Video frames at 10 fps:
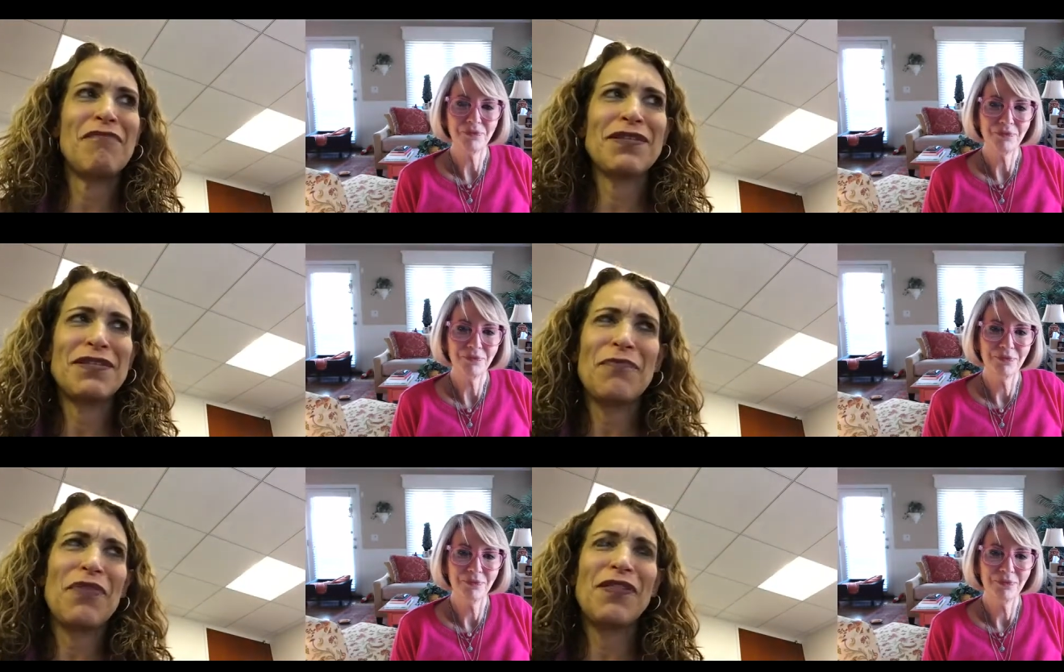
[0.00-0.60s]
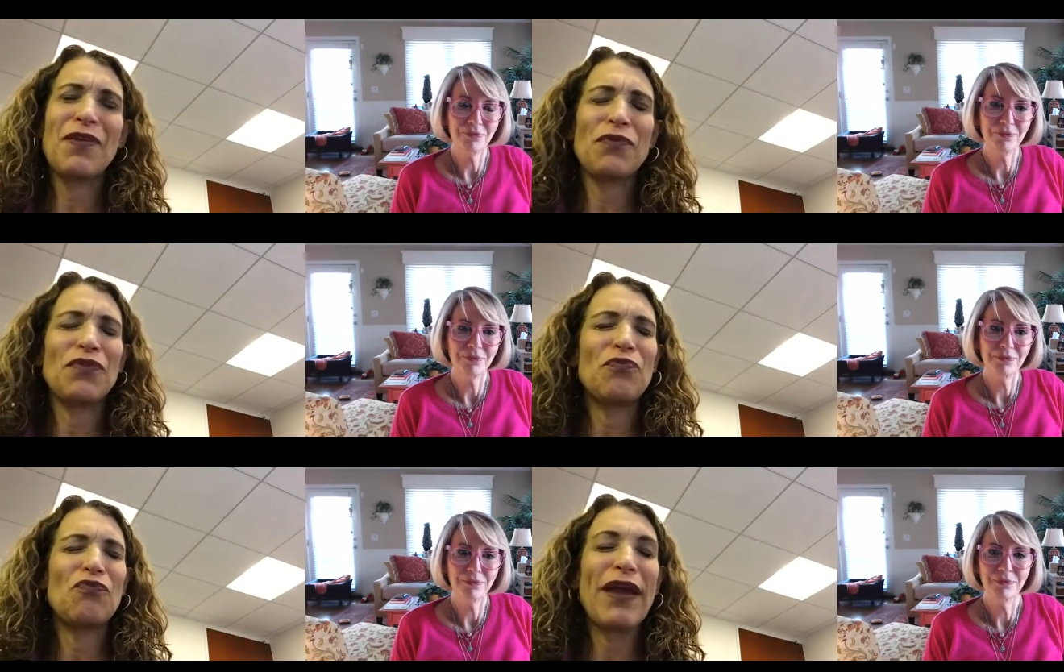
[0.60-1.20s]
Speaker 1: not something that
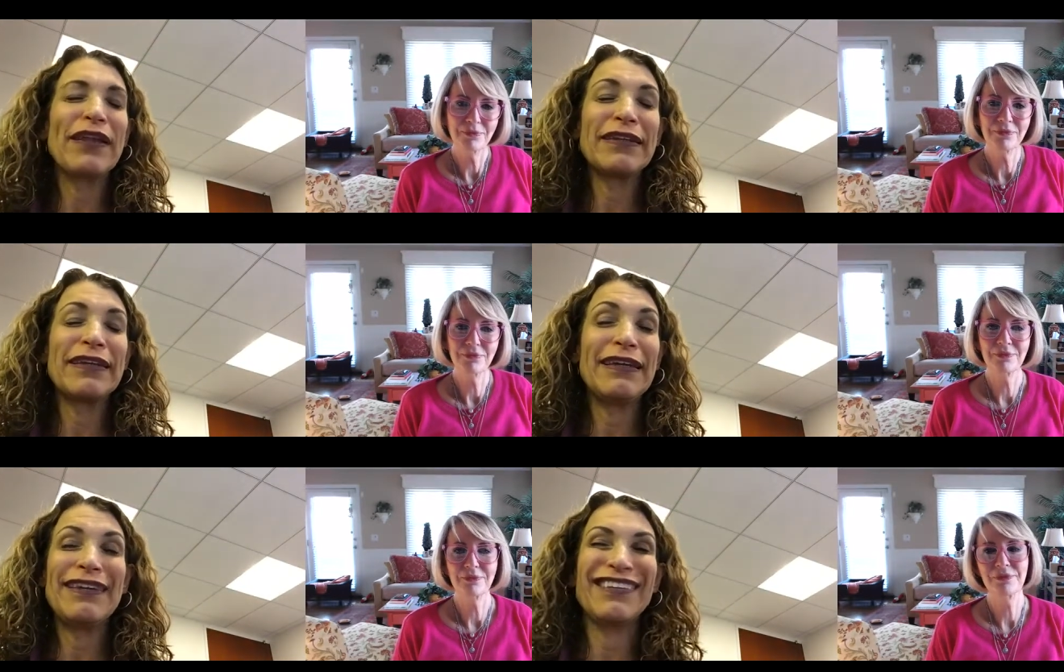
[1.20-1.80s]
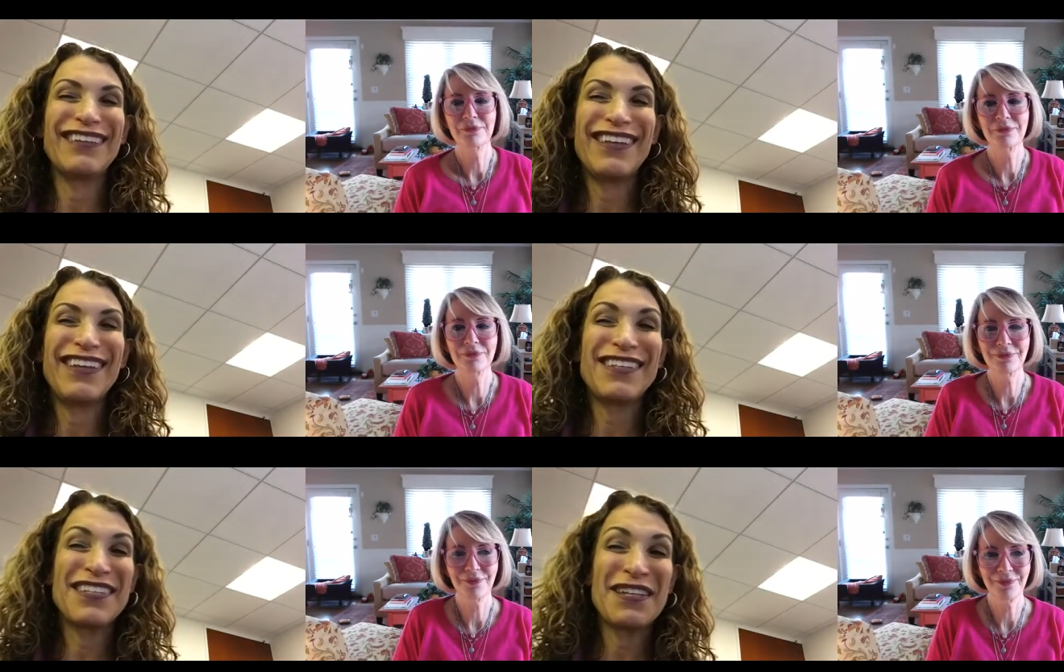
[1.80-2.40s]
was readily
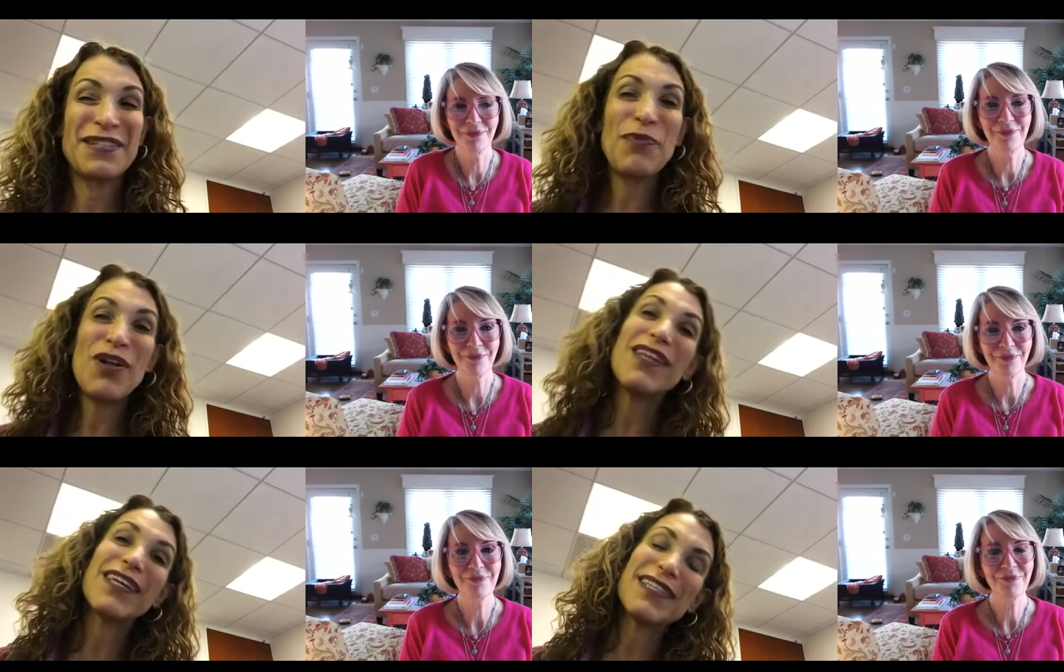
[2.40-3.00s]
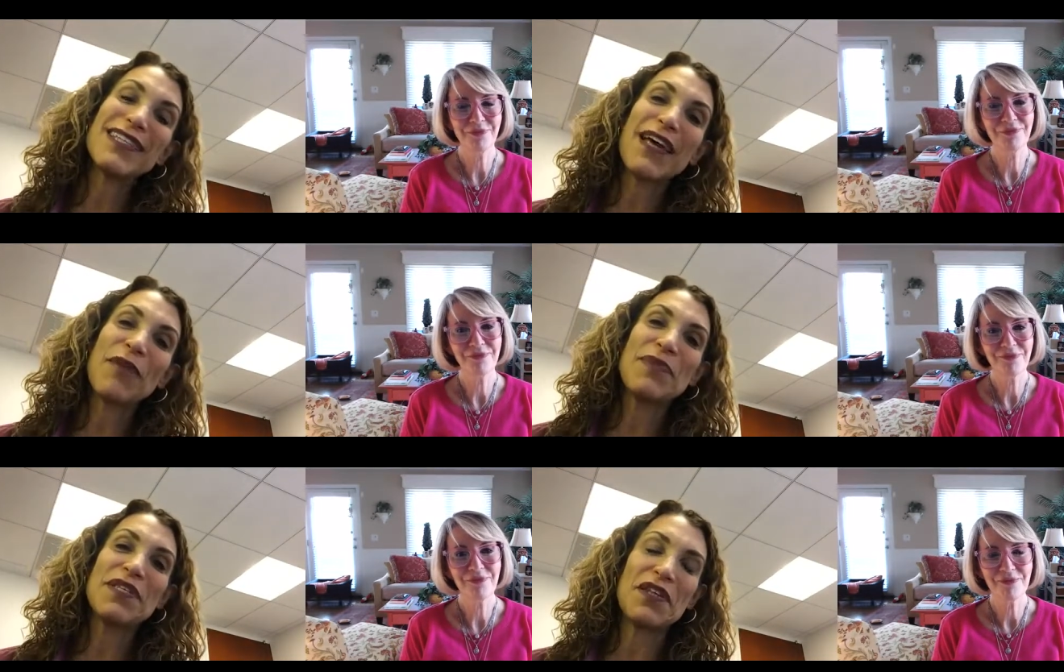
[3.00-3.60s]
accessible
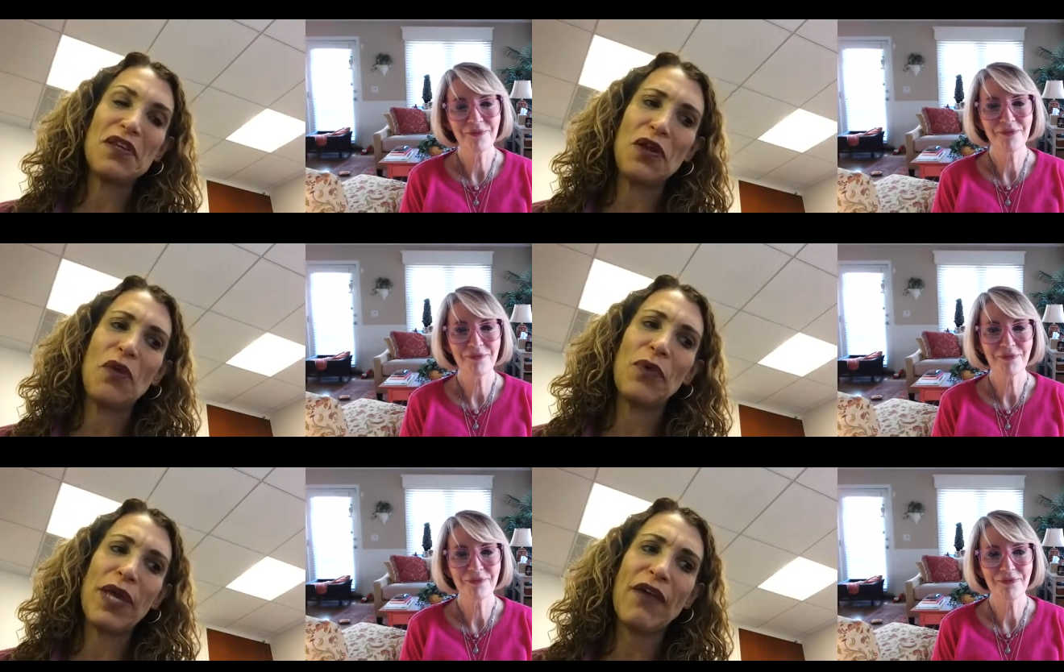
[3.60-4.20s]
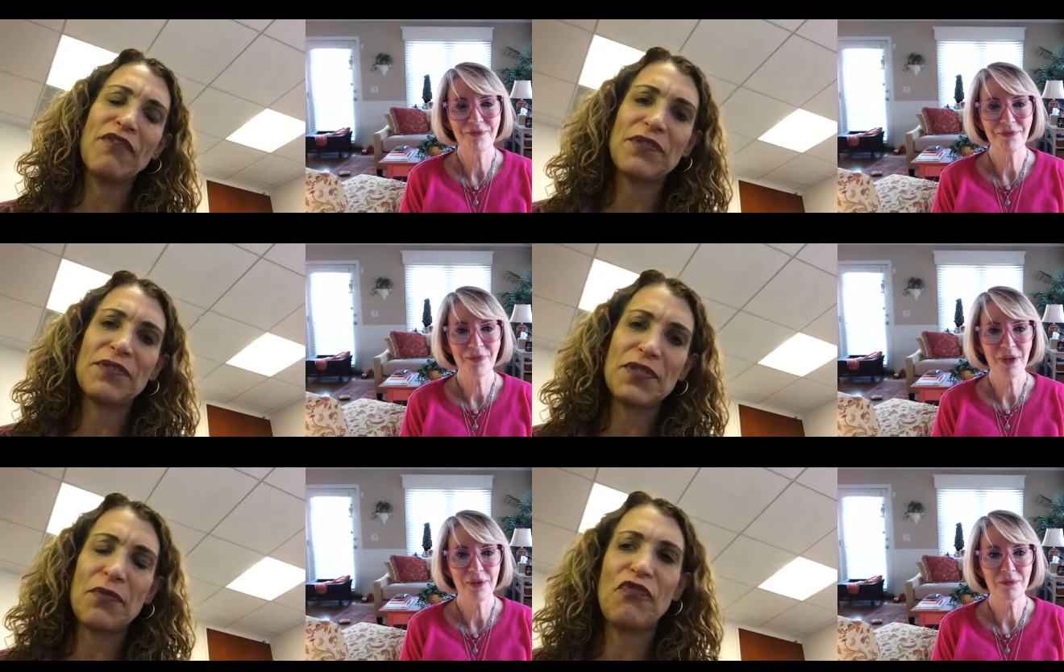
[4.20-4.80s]
except you know we had
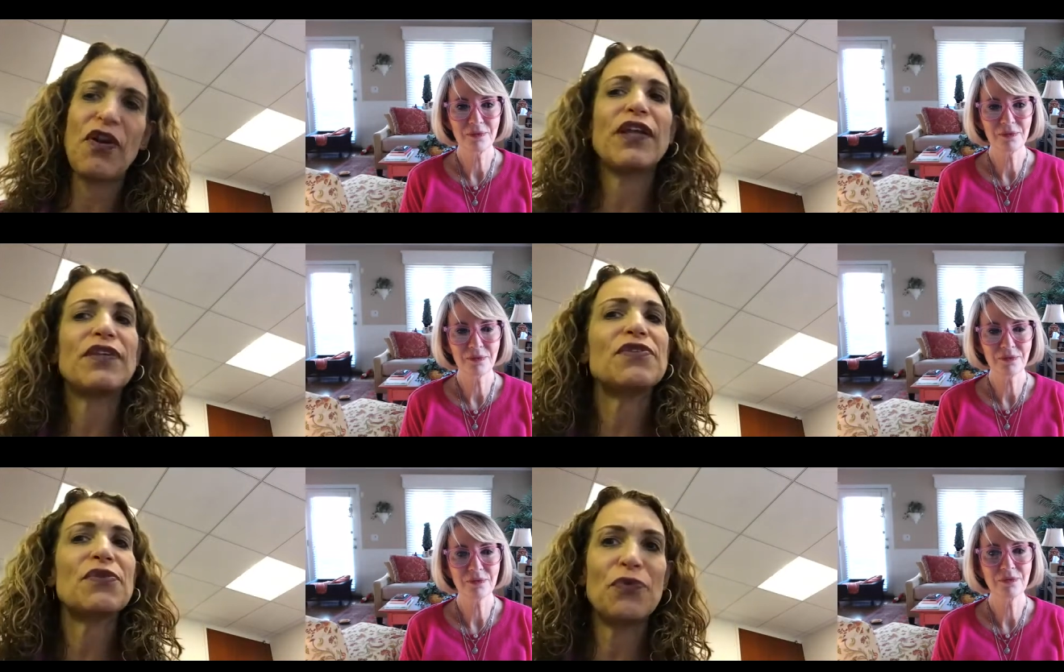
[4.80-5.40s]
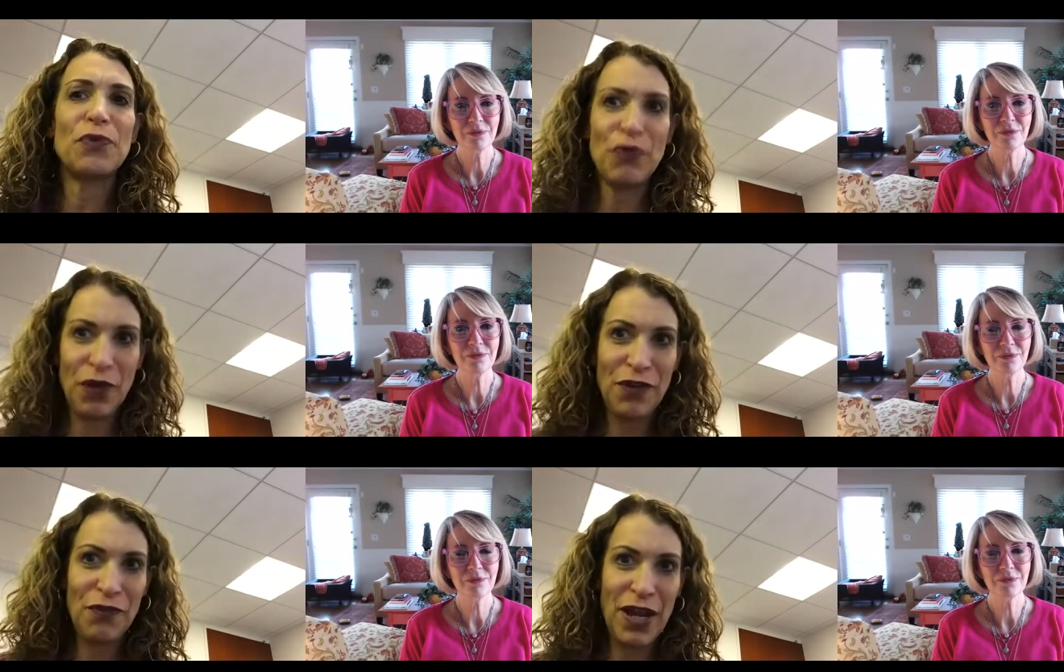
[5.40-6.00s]
some friends who would bring
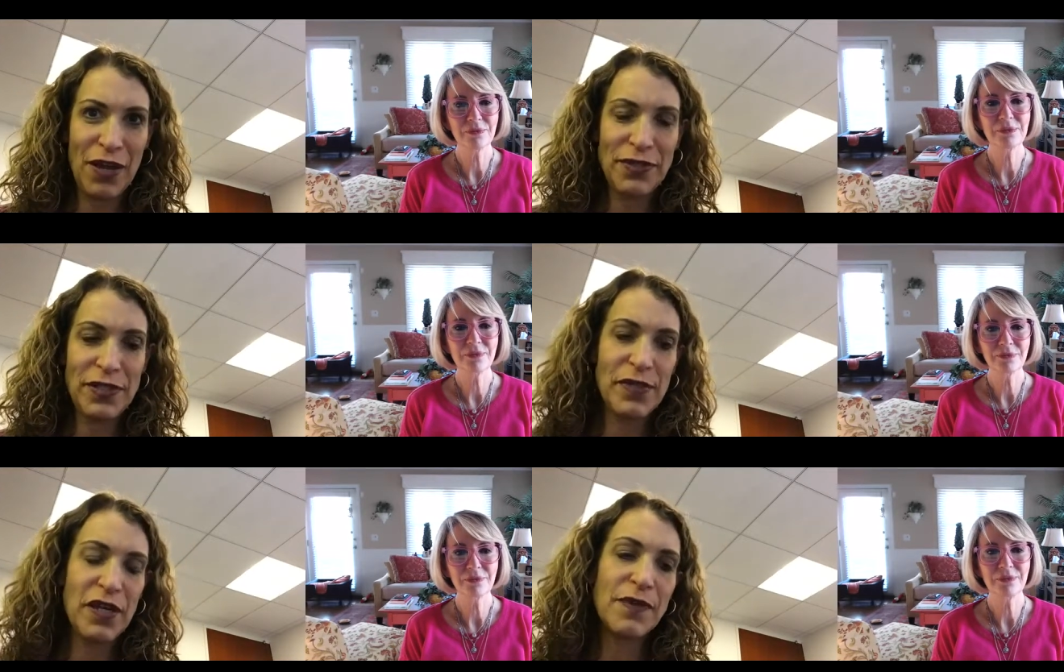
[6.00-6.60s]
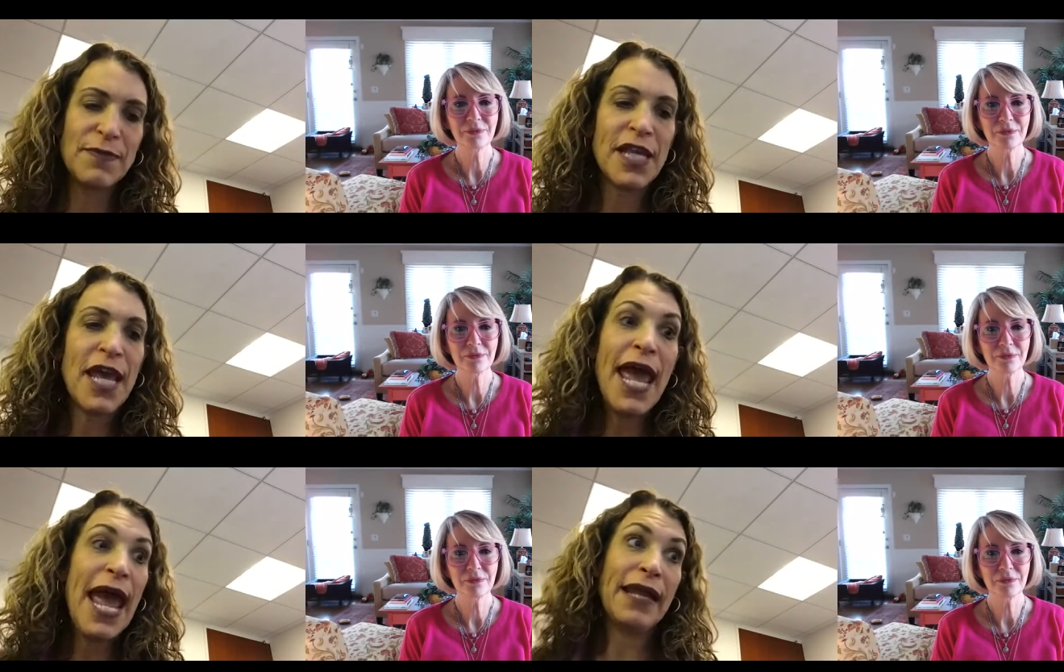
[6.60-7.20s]
it around sometimes
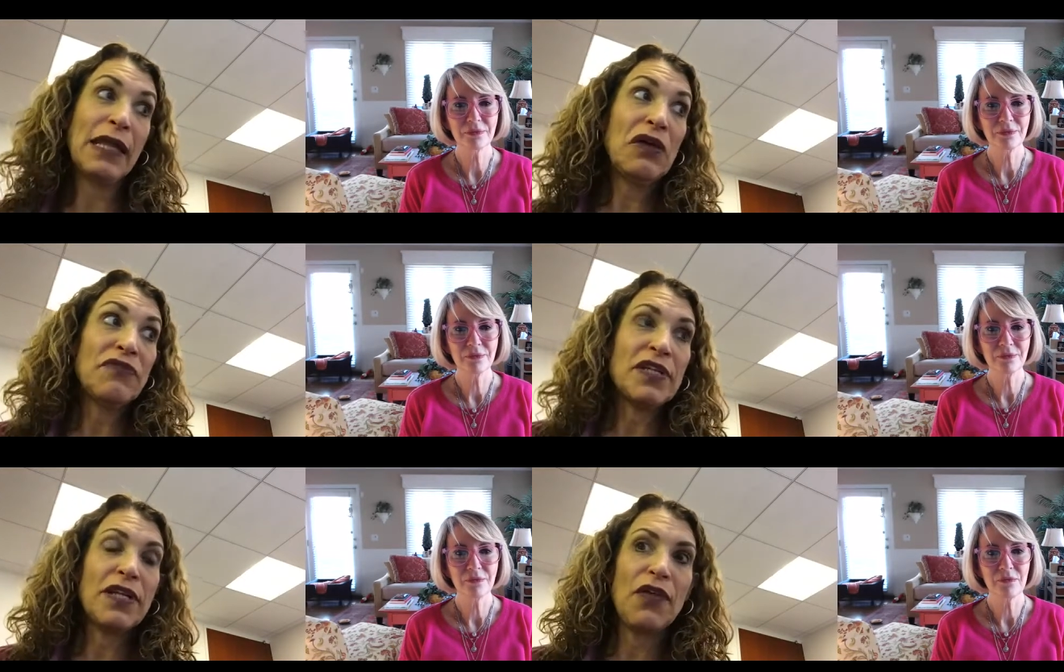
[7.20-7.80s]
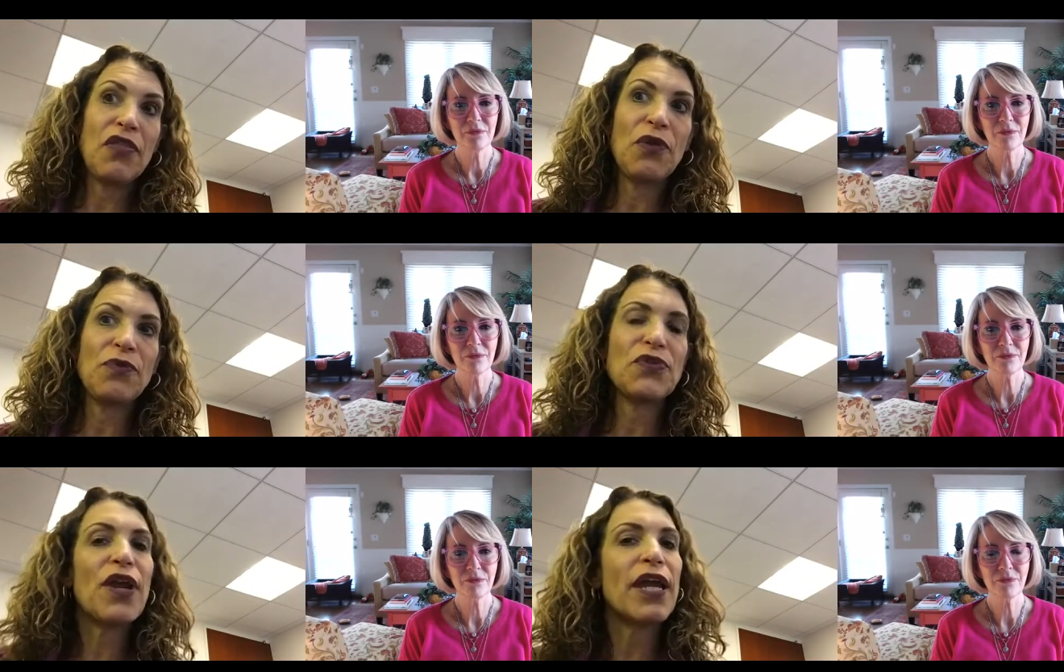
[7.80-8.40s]
and i loved it i thought it
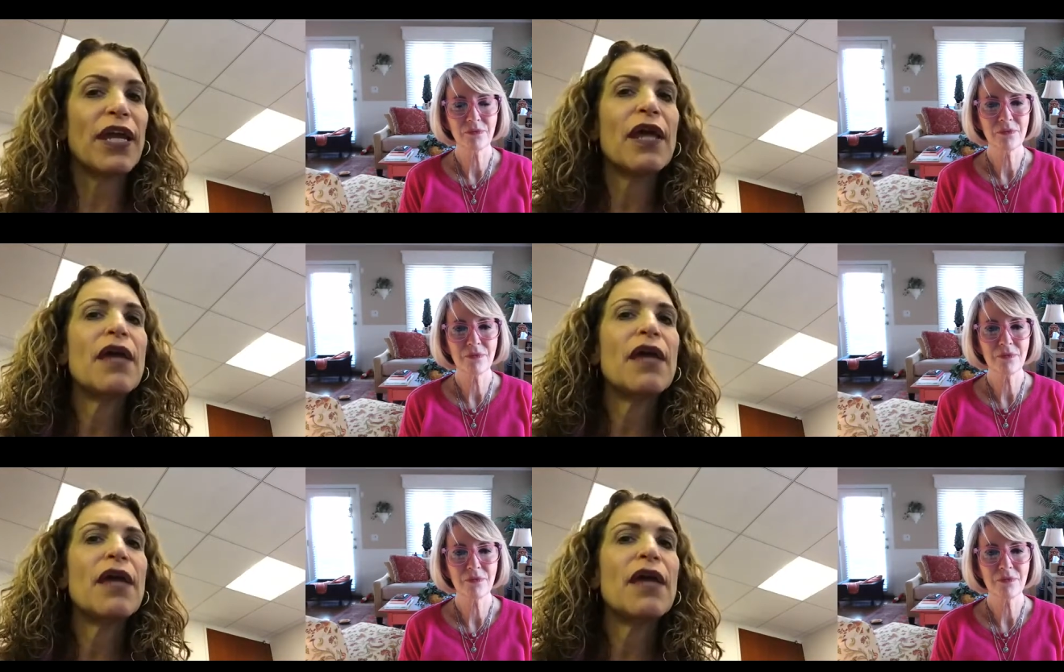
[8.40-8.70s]
was great